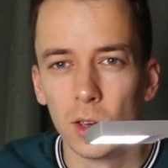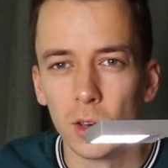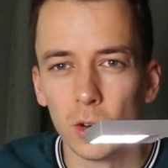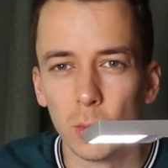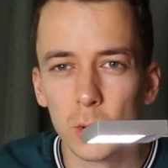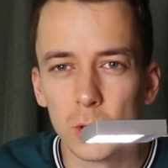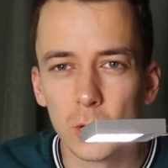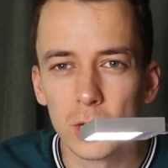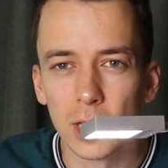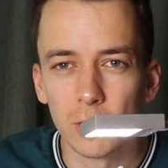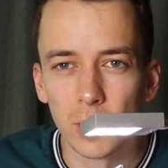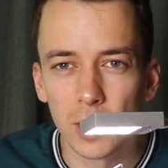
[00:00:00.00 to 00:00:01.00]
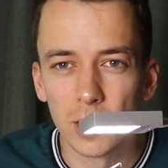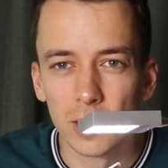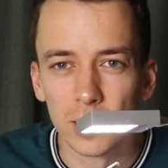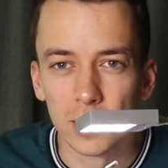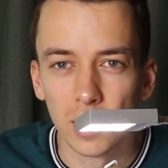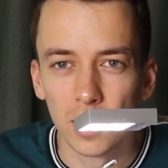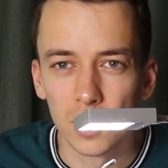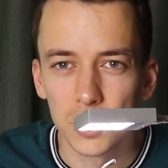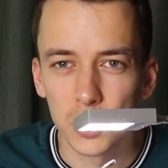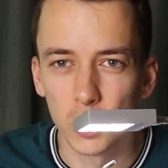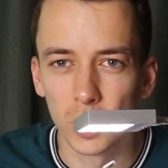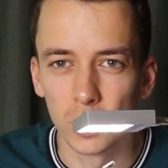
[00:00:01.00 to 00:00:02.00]
It almost looks like regular
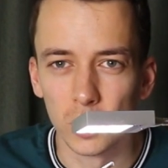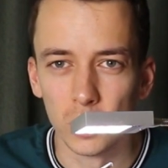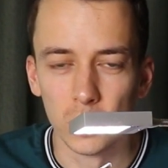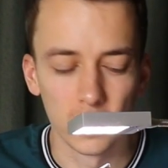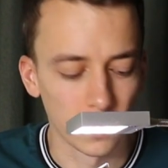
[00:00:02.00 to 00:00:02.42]
soil that you use